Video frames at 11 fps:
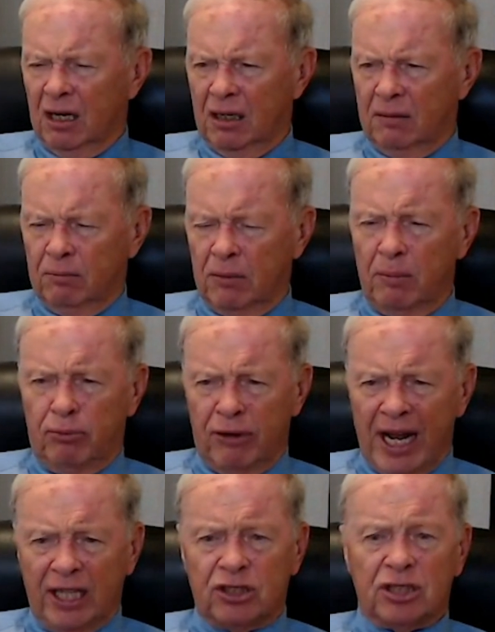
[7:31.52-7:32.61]
um,
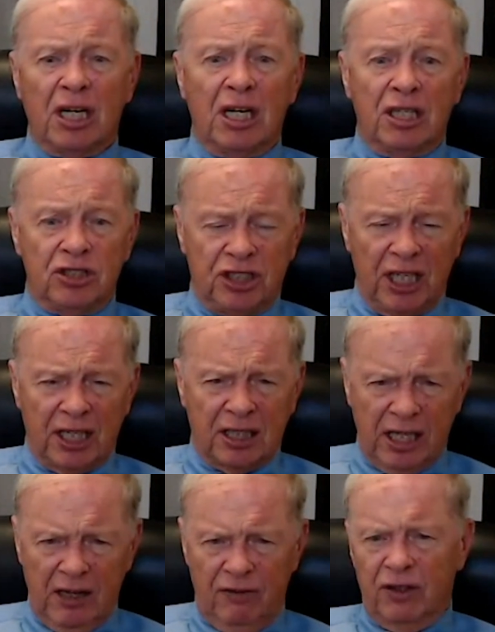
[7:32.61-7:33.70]
breaks sick
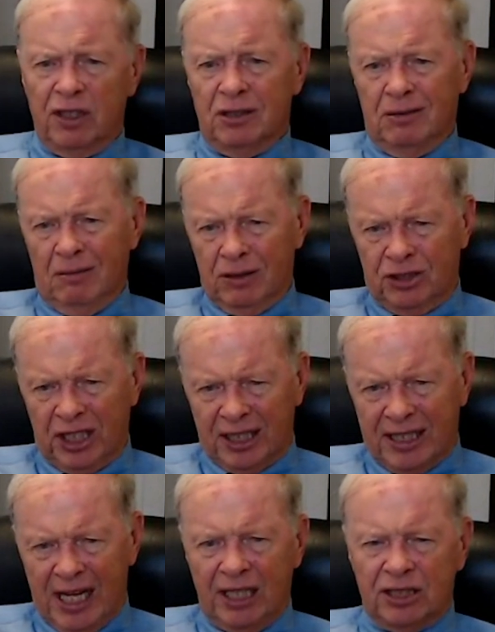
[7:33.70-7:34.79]
leave,
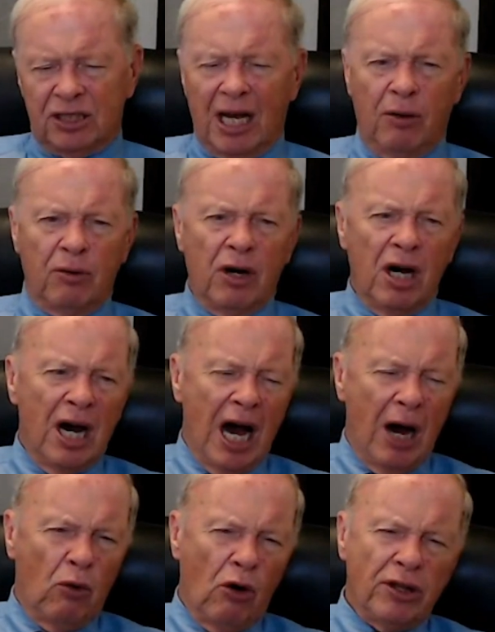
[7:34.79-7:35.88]
sick days, how
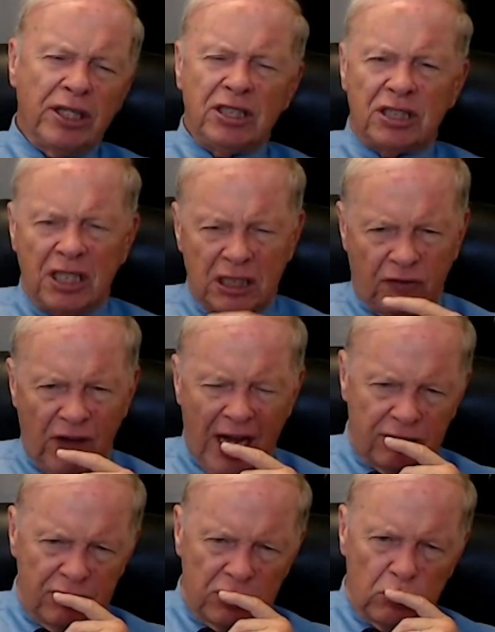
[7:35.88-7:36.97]
how all these things
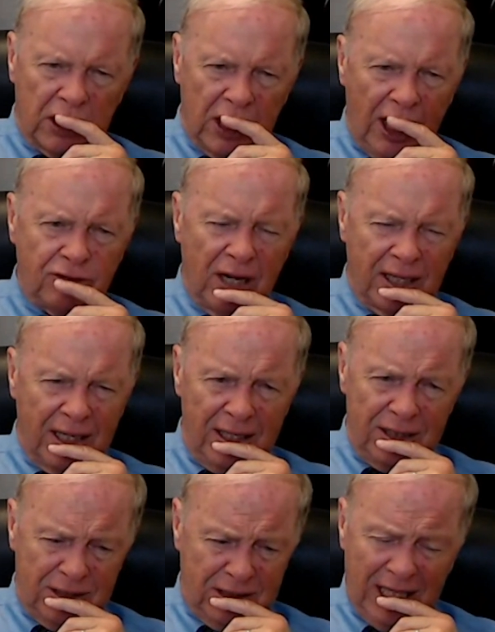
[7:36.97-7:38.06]
factor into a contract, and
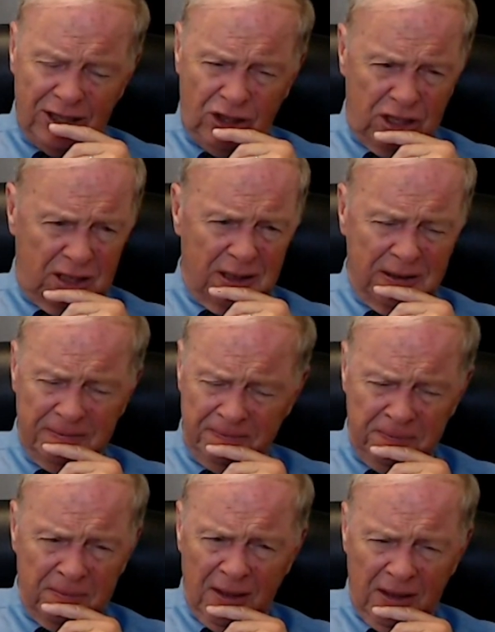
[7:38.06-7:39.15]
that's just
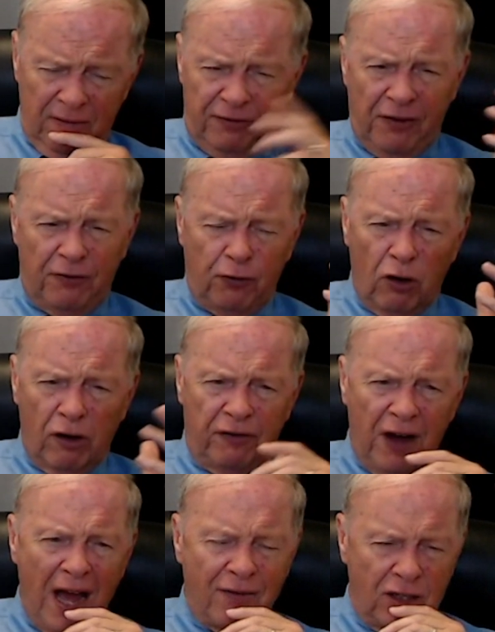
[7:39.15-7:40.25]
four or
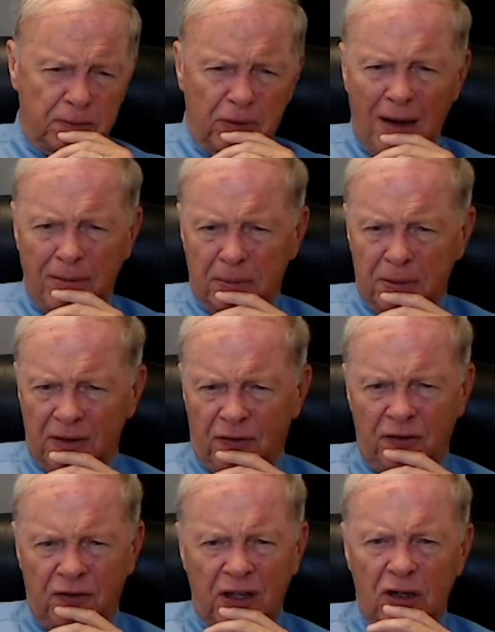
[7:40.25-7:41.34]
five. There's probably
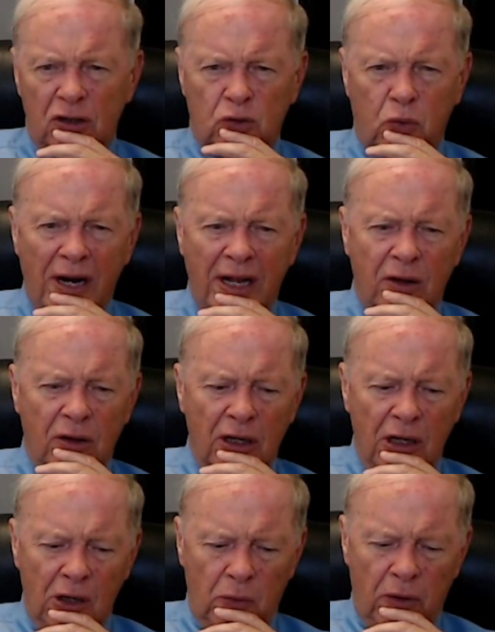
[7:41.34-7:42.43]
15 or 20
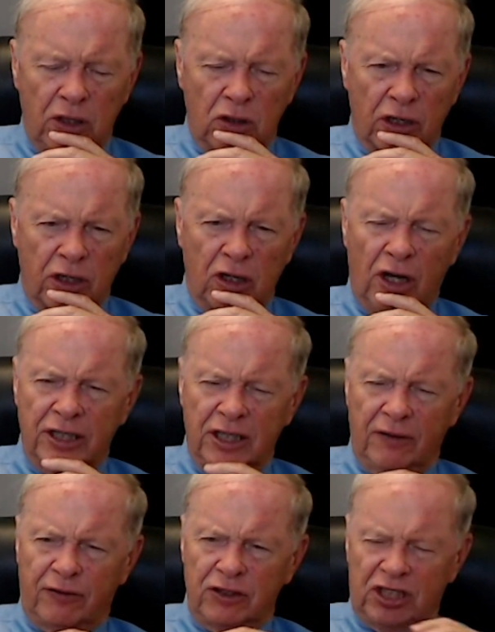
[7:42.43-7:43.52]
when you look at all the
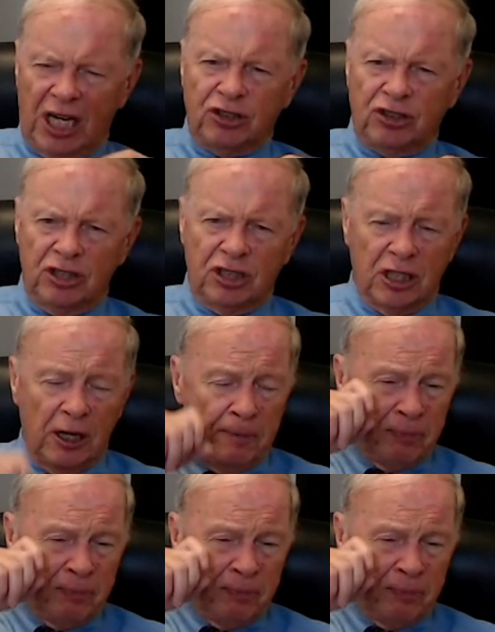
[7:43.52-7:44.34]
different sections.